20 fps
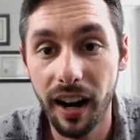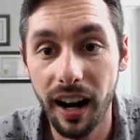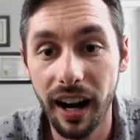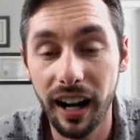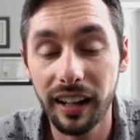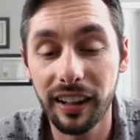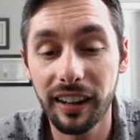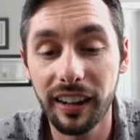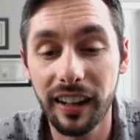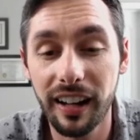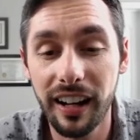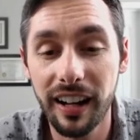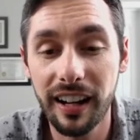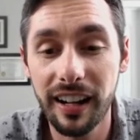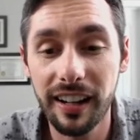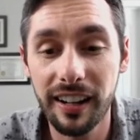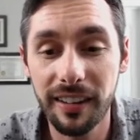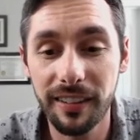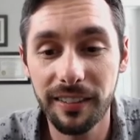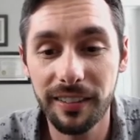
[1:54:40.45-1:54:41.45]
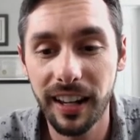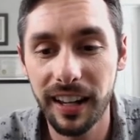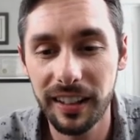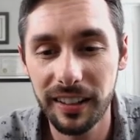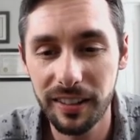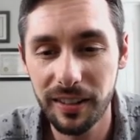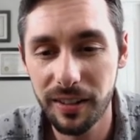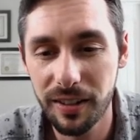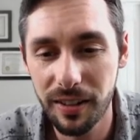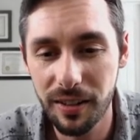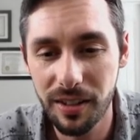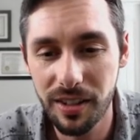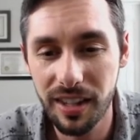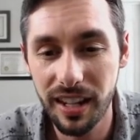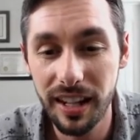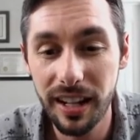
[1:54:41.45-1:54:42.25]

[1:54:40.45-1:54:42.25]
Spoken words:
I love that you used the